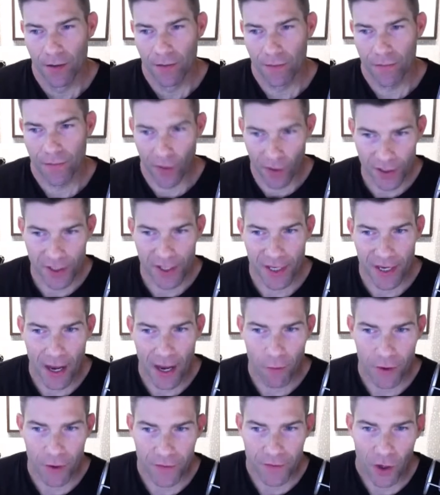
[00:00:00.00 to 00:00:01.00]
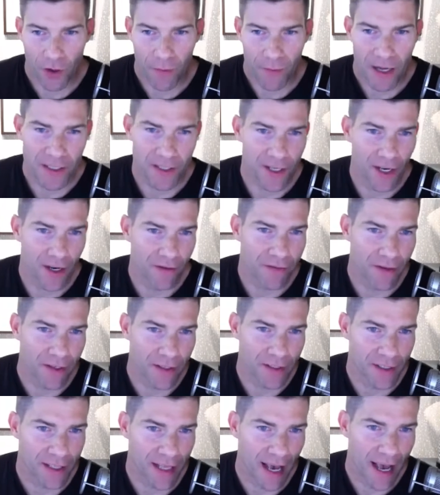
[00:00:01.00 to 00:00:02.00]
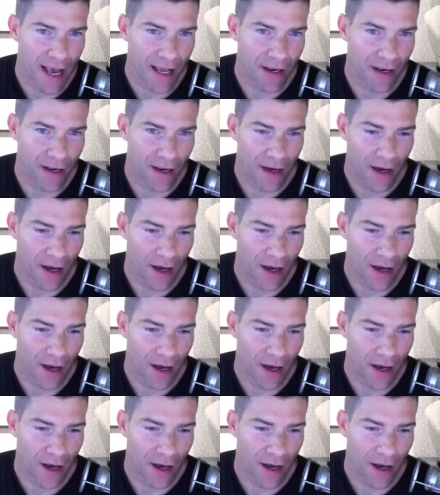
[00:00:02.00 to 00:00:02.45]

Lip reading: First thing I would have told myself is that